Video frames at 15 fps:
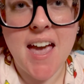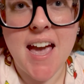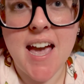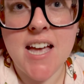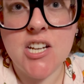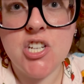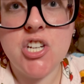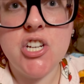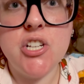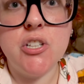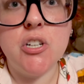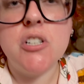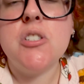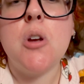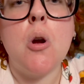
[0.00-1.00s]
and she
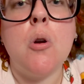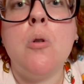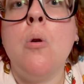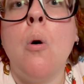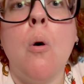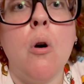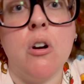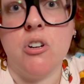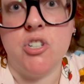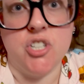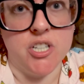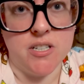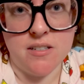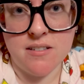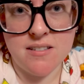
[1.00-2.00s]
looks
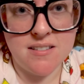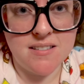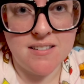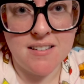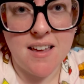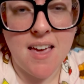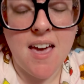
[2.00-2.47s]
gorgeous.